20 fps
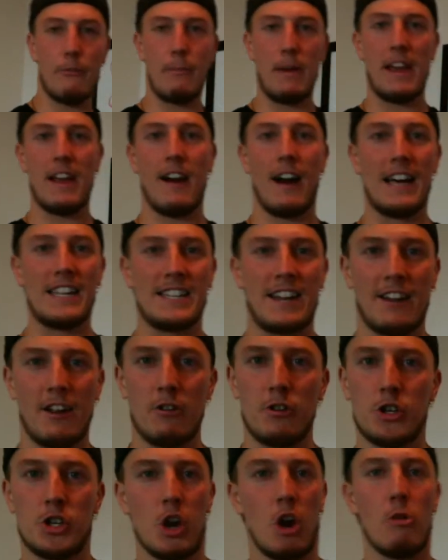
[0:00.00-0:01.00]
for me, guys, I
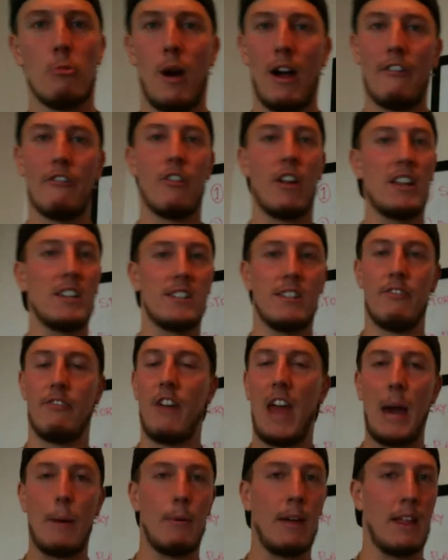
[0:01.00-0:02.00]
don't show my friends and
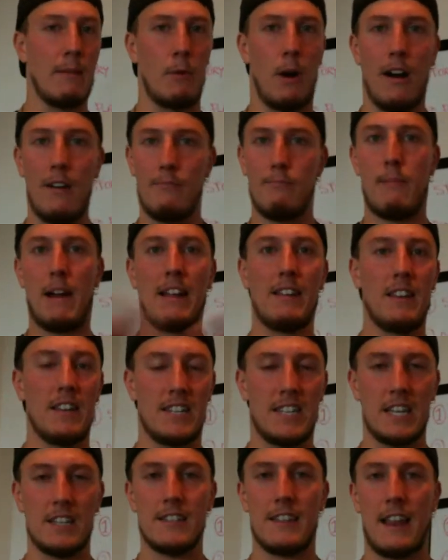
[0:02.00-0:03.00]
family anymore. I've made a
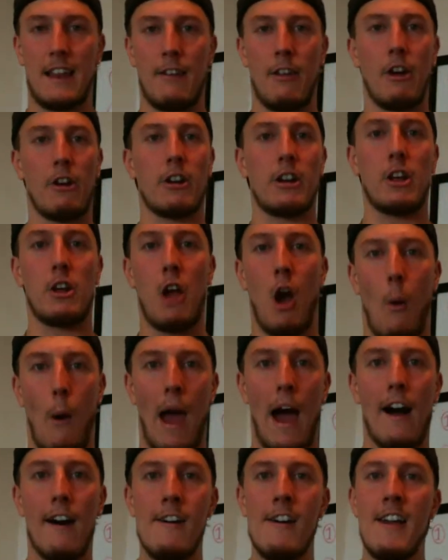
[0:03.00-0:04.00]
decision that I'm not going to go
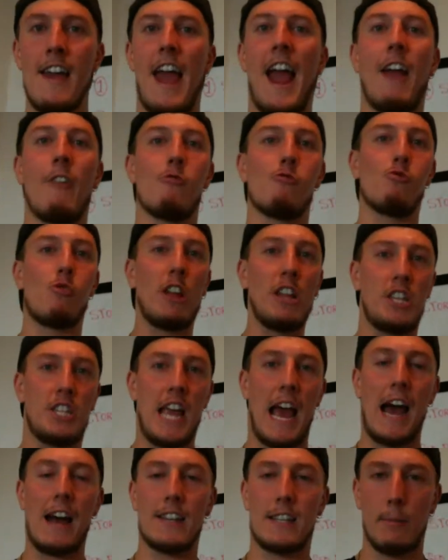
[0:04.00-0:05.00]
out and
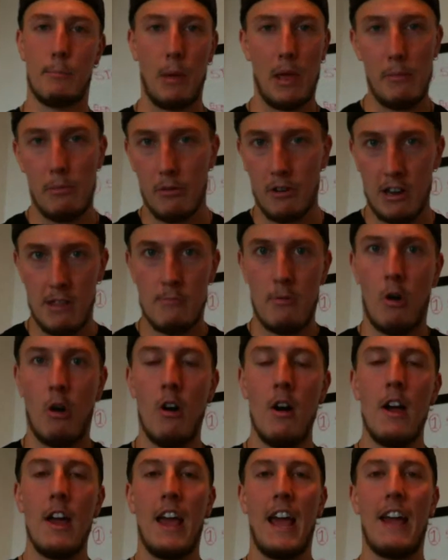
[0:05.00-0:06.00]
reach out to people
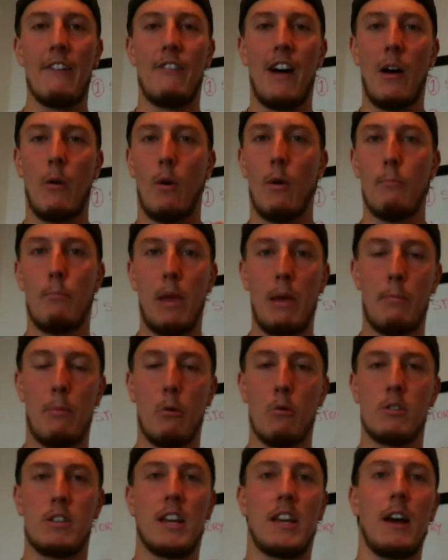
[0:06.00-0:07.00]
anymore. If I want
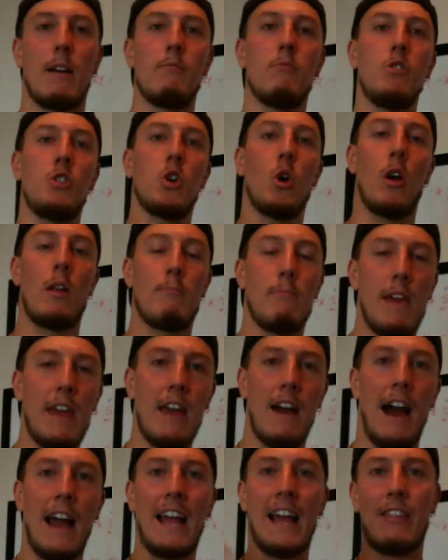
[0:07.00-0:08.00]
people to come join
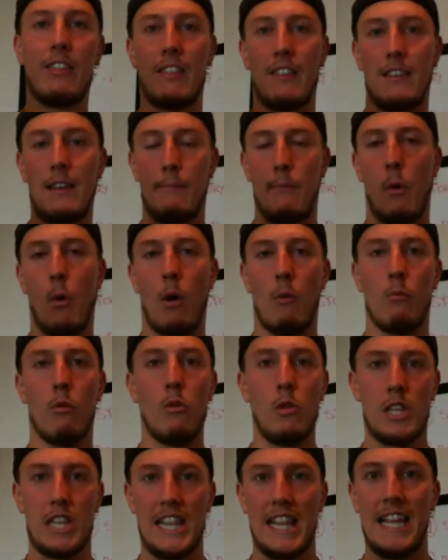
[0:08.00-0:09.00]
me, I get number one
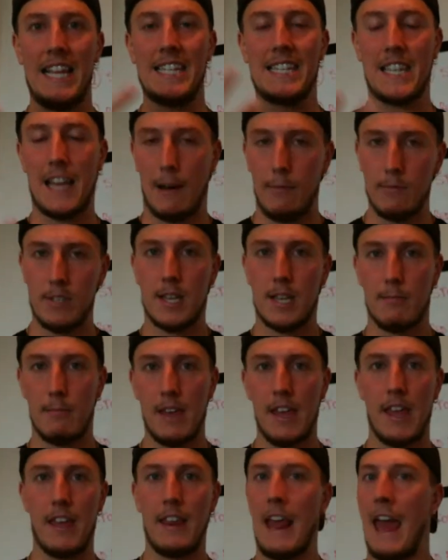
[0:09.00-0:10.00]
rule of leads come to
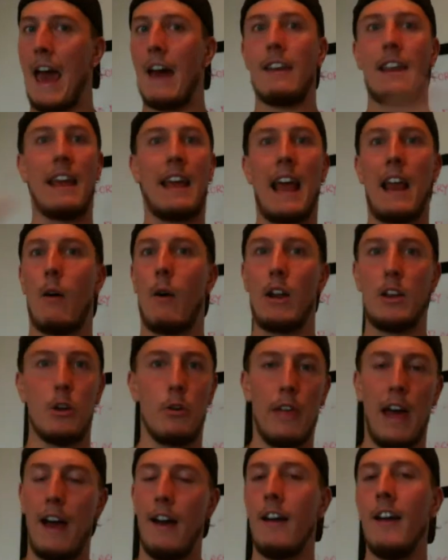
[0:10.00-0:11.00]
me. And how do I
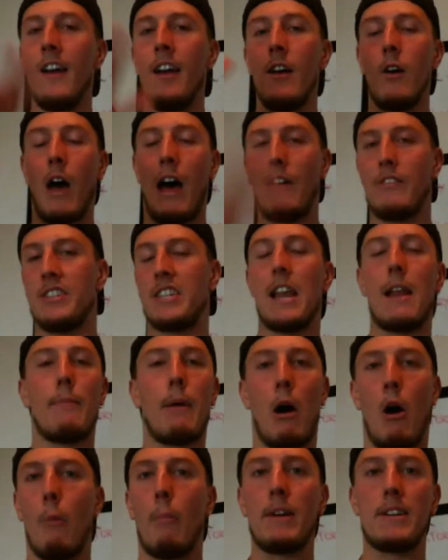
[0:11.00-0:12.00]
do that? Well, I've set up
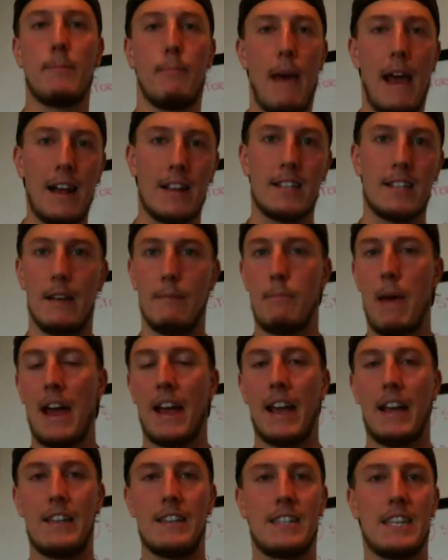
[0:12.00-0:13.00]
a whole bunch of
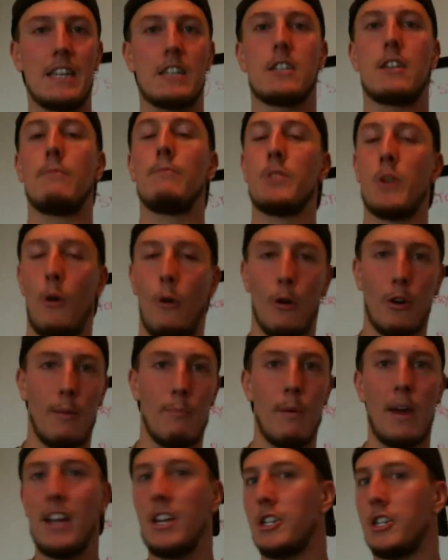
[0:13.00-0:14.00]
back-end systems,
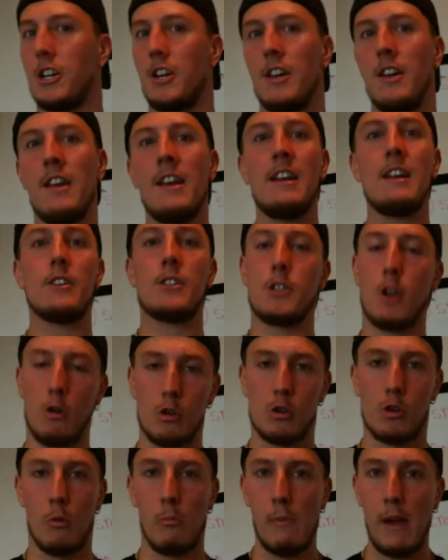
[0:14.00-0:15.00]
automation,
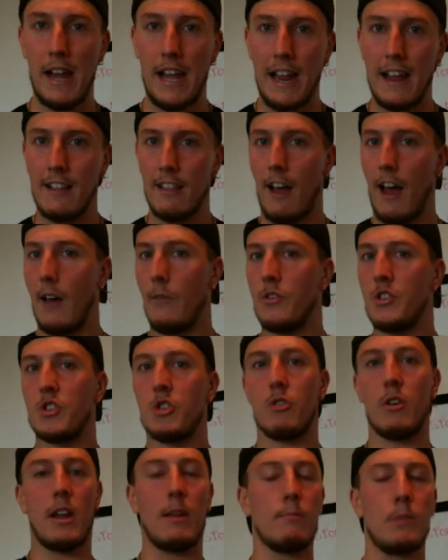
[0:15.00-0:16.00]
social media live
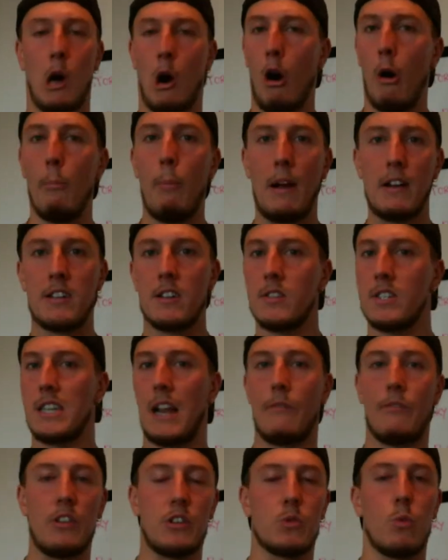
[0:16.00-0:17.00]
streams, a whole bunch of
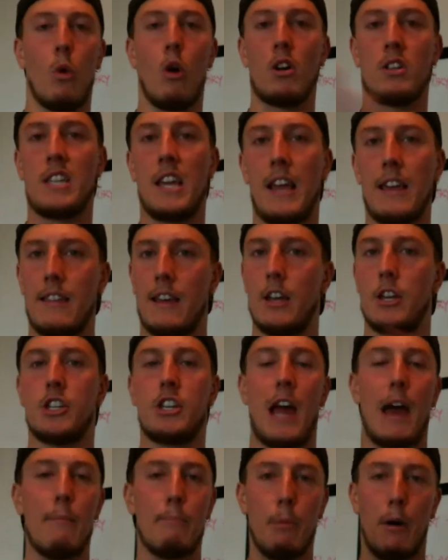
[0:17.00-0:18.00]
stuff that works together, a
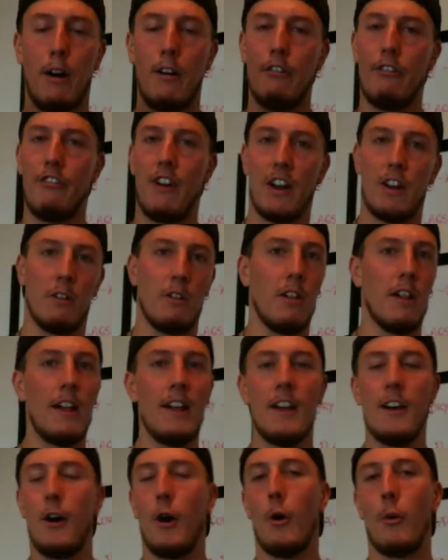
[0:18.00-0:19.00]
chatbot, funnel,
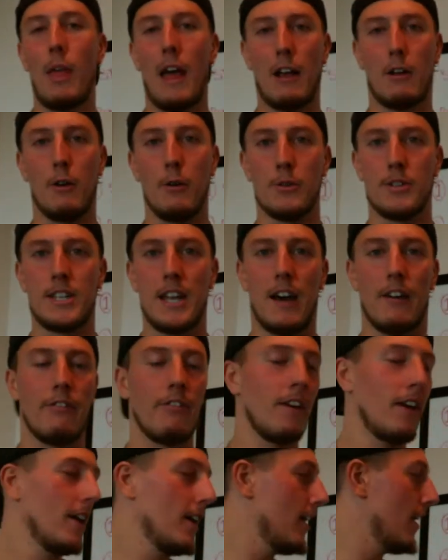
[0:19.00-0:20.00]
all that cool
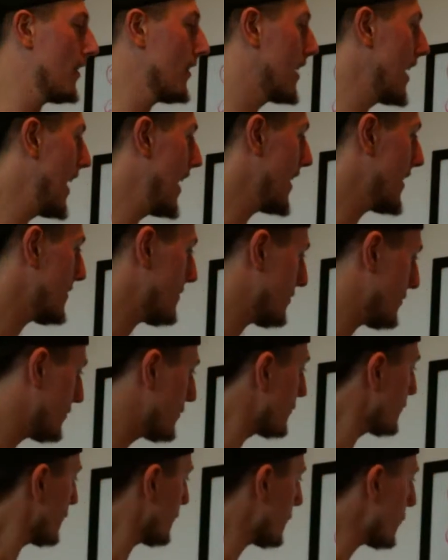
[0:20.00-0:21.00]
stuff. Okay.
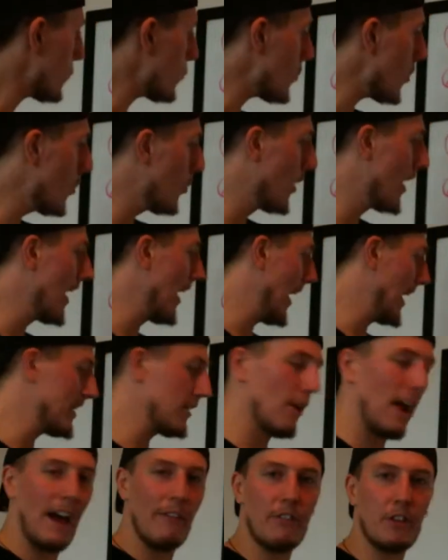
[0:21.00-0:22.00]
Where I
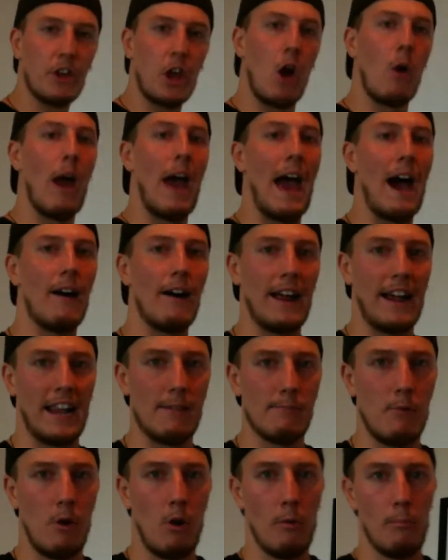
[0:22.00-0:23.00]
don't have to go out
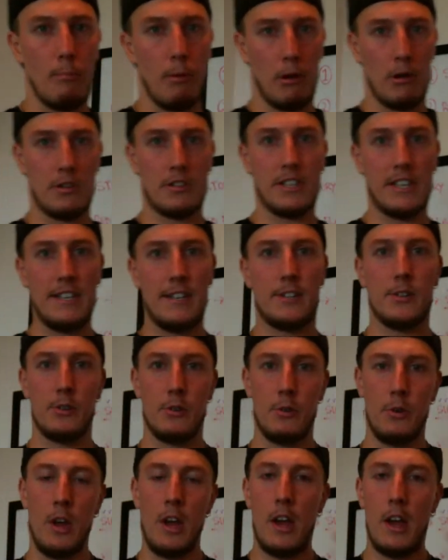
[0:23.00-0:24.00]
anymore personally
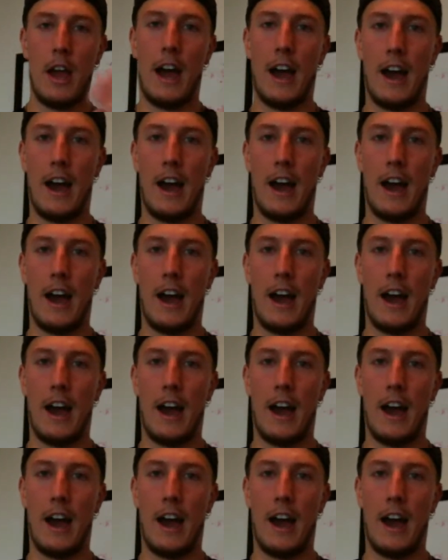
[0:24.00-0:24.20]
to